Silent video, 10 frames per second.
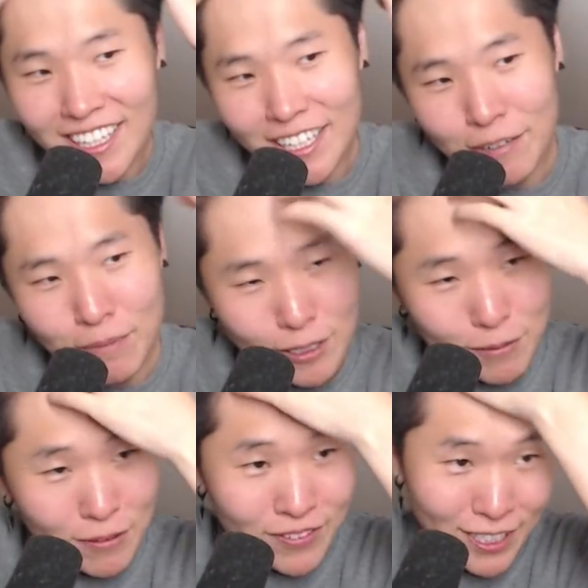There are
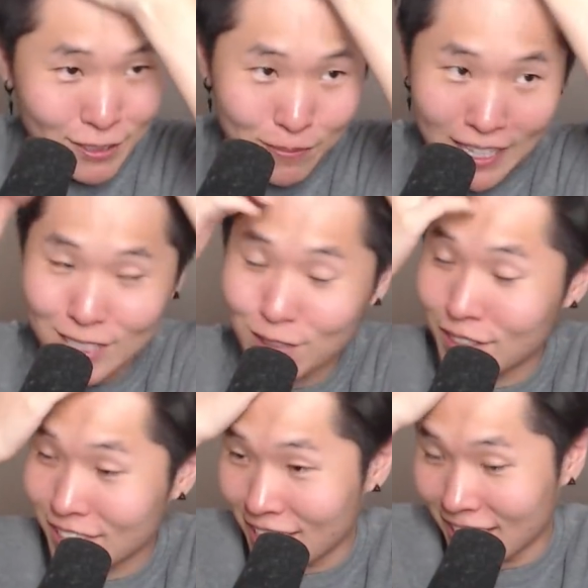multiple videos, but I swear
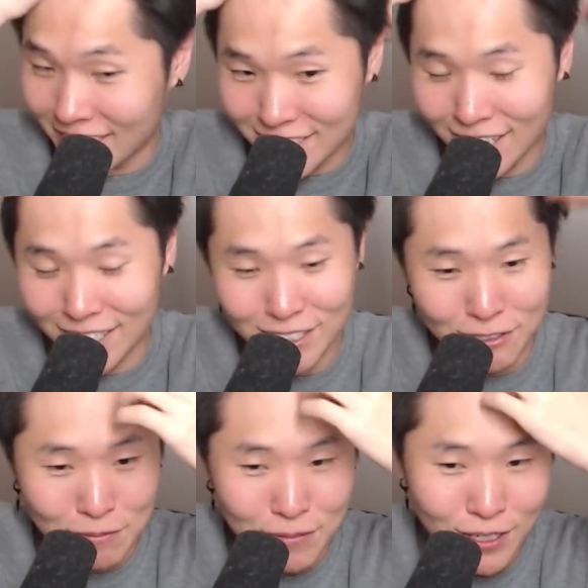to god, I saw a
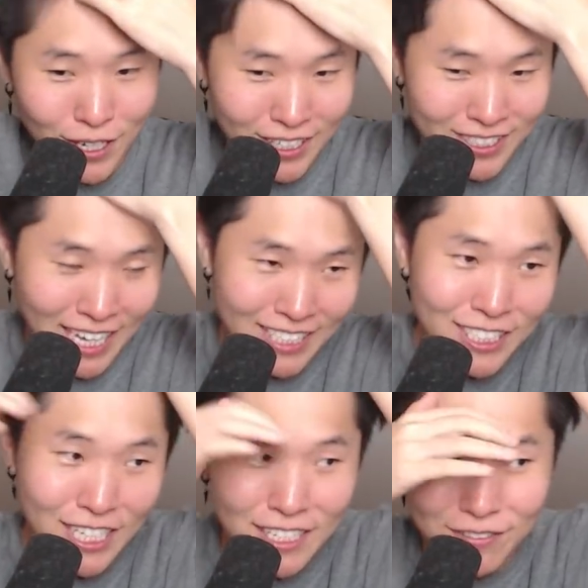streamer on that
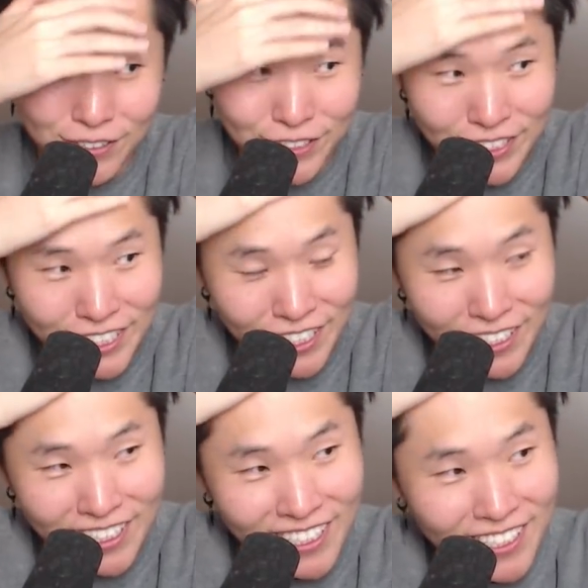Jennifer's
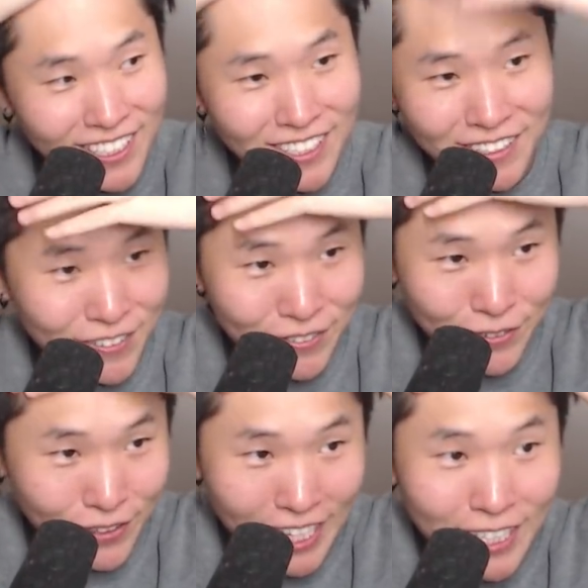shit
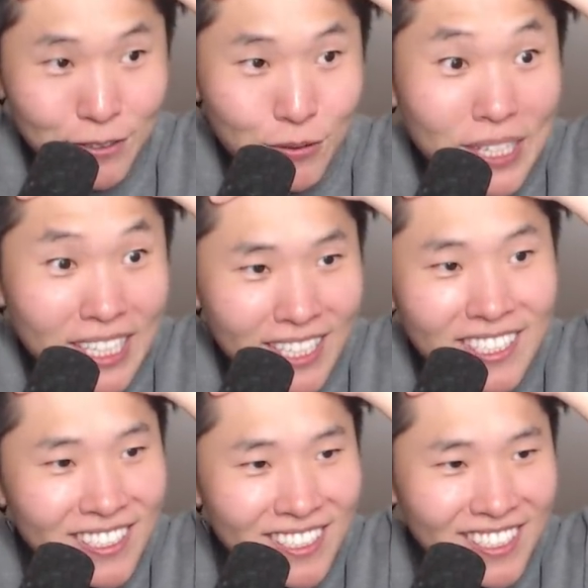for like a week.
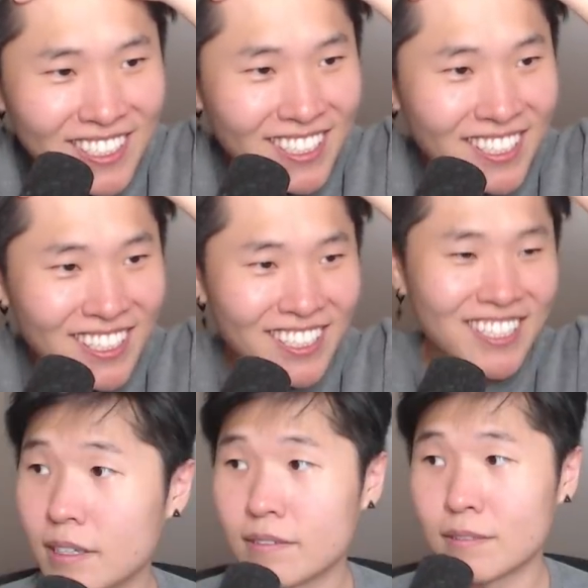
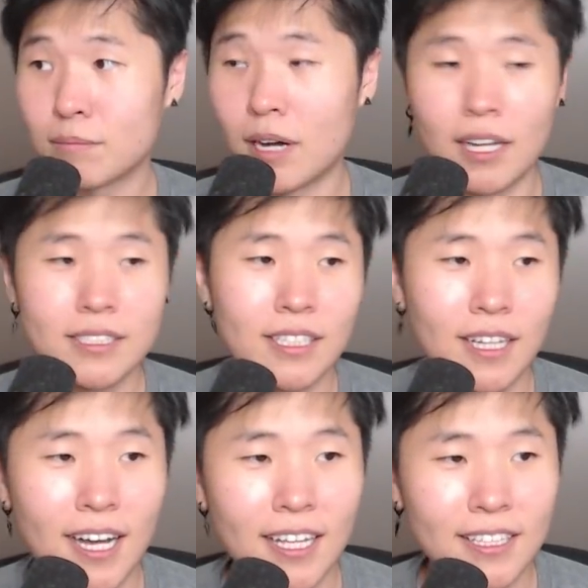I have to pause a
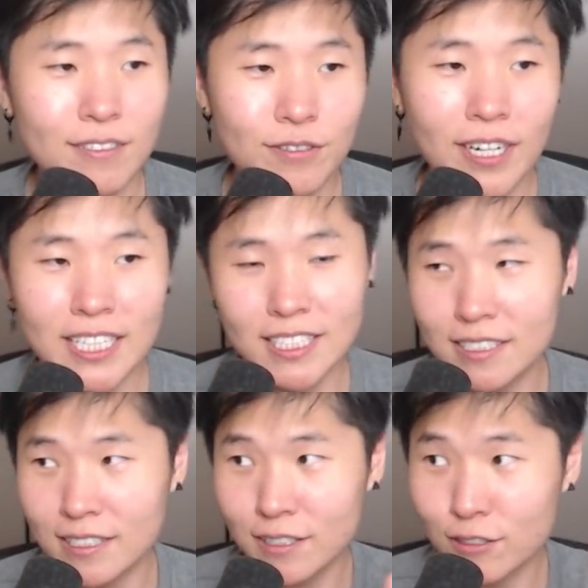lot, right,
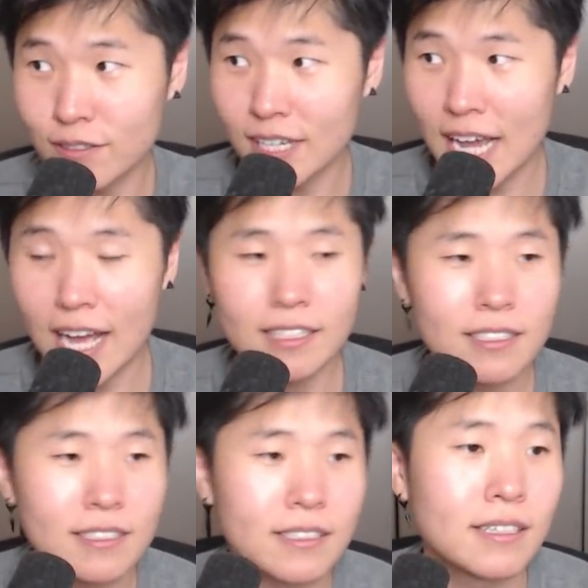to
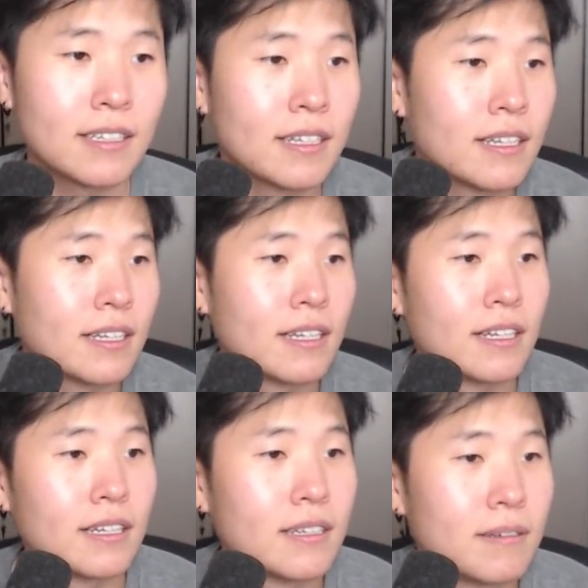react.
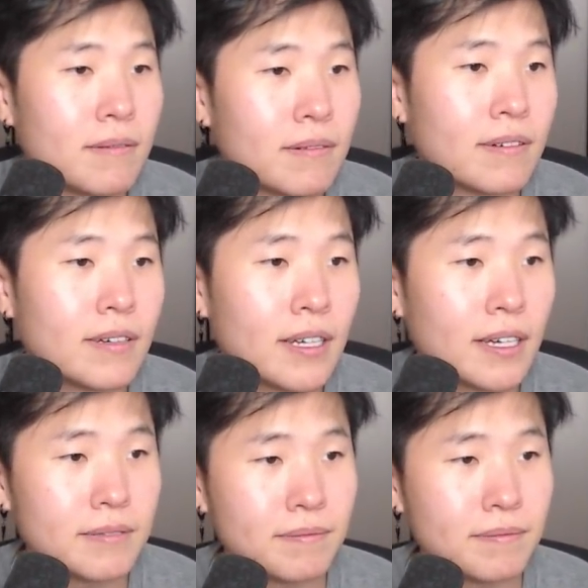Yeah.